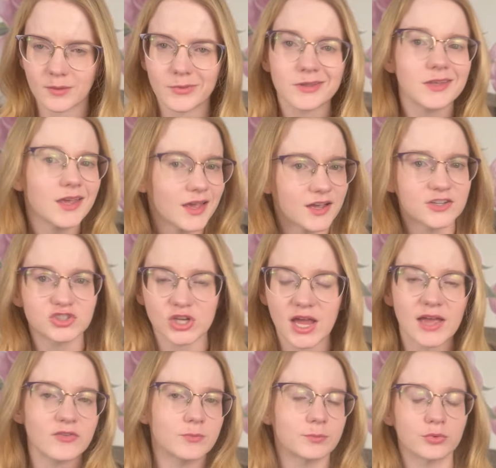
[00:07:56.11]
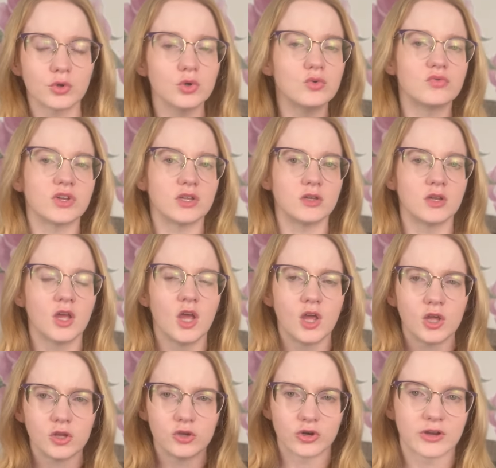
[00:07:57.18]
I'm like, yeah, because you haven't proven
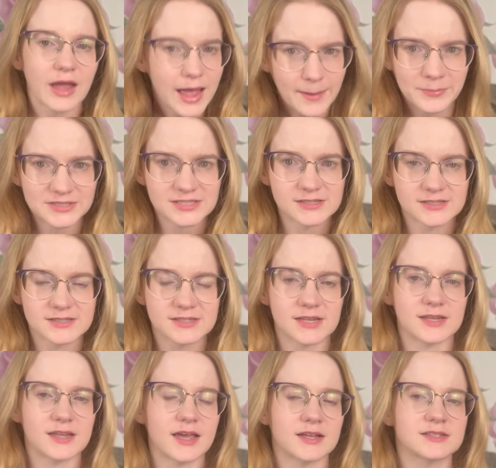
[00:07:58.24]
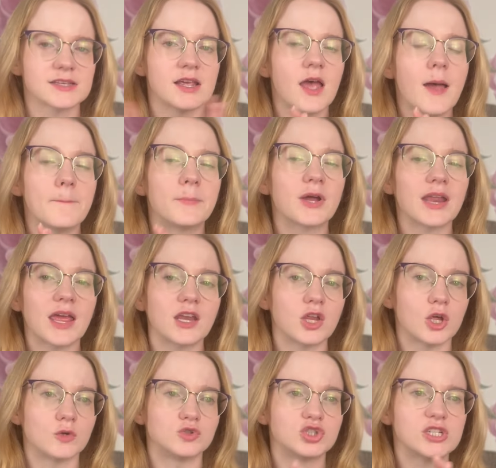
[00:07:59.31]
your competency yet. But
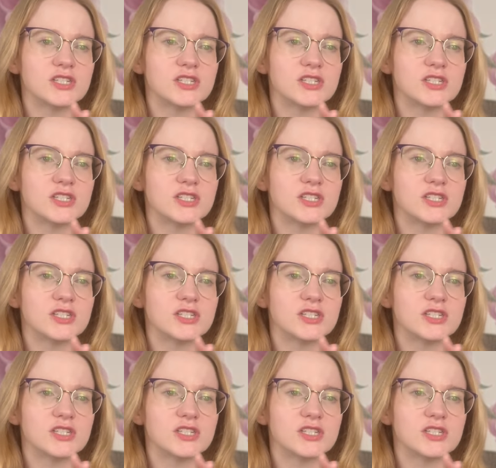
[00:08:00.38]
anywho, she